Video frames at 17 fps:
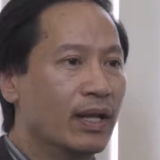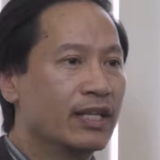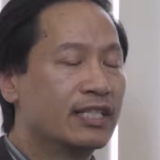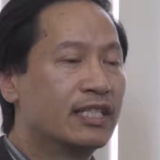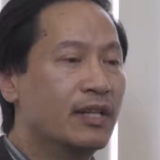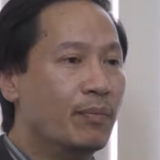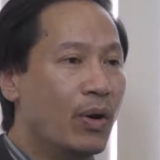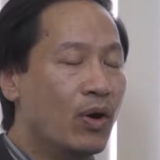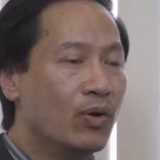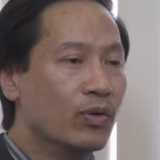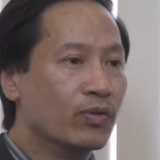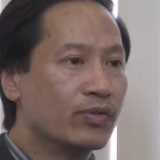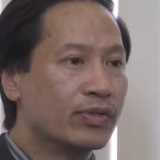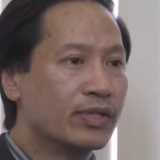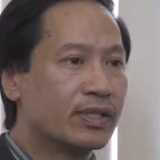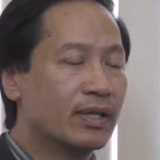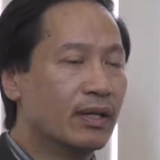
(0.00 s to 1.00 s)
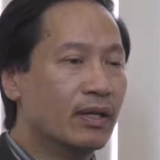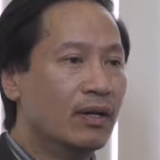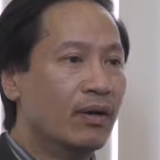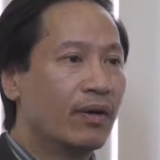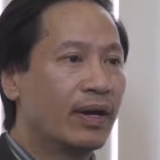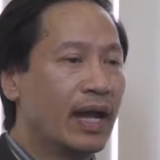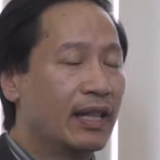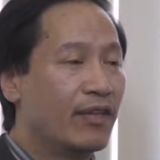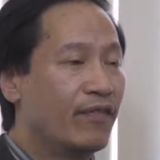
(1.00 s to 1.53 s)
as the bones.
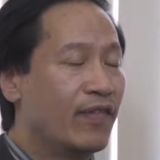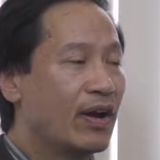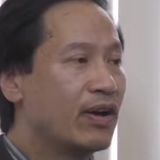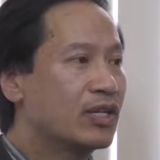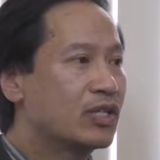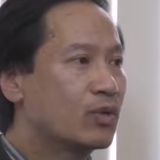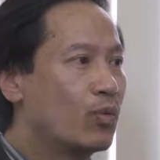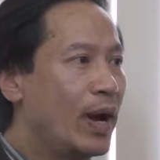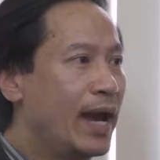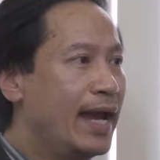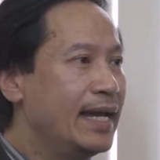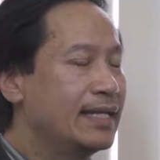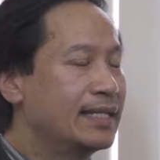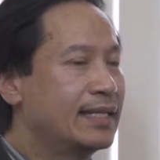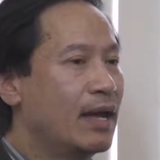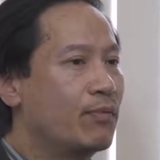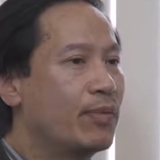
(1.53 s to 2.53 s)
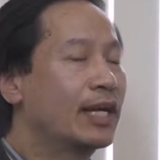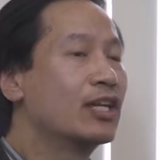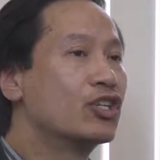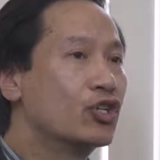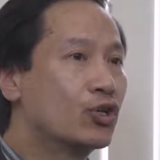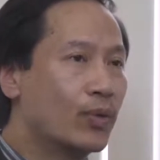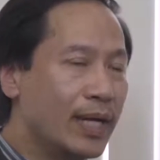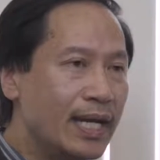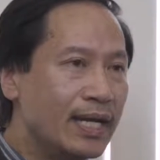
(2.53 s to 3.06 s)
Okay, the various ways that we can
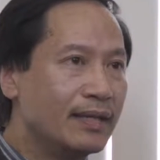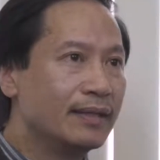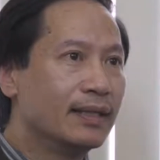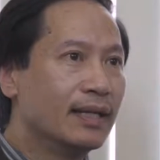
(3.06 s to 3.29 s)
treat